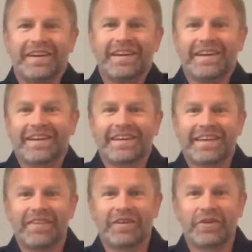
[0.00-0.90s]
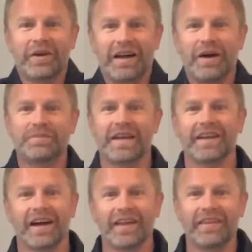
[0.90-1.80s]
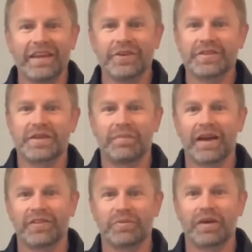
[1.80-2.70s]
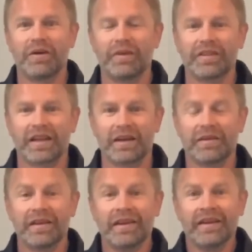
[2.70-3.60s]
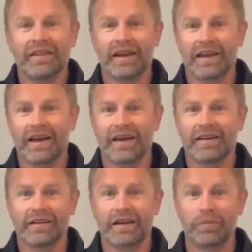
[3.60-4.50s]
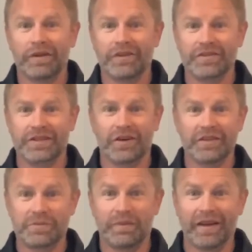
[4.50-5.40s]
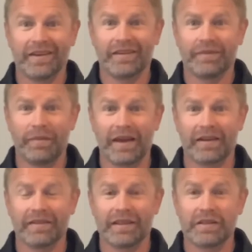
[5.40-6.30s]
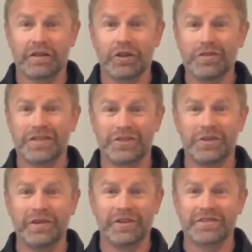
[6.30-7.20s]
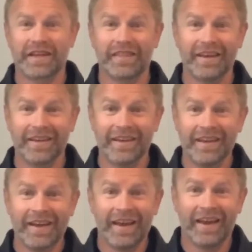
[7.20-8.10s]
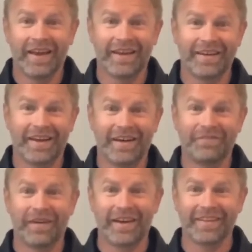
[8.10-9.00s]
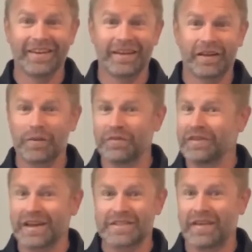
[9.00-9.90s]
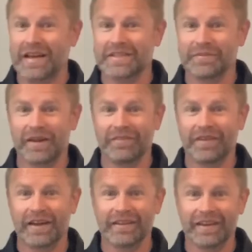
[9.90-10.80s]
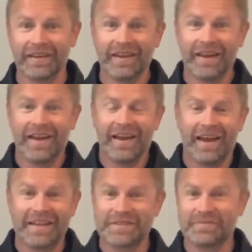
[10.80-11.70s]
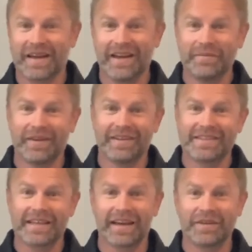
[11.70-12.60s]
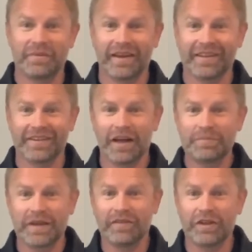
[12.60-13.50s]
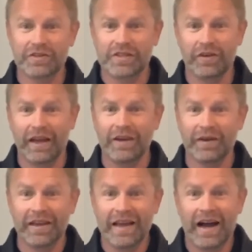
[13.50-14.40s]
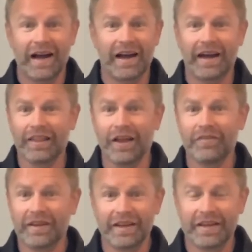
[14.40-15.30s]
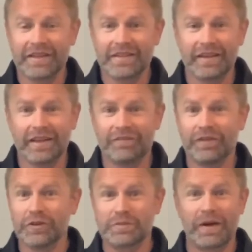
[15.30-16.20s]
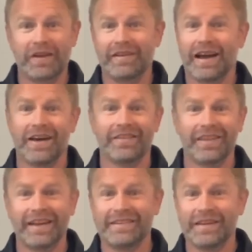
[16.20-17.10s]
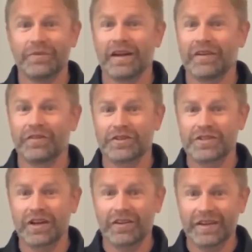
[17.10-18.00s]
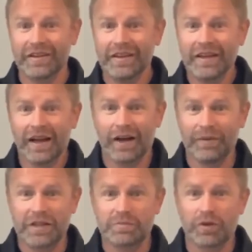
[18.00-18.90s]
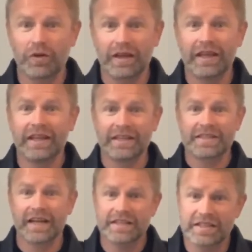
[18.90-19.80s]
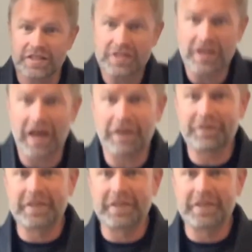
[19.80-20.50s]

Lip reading: to give a quick update on the Eosin Panther brown belt that I got a couple of years ago. It's been, man, close to 2 years, I think. And finally, a couple of you guys have asked it, but I finally had some time and decided to make a little update video. So anyway, I love it. It feels better now than it did when I first started. It's broken in, it's nice and soft.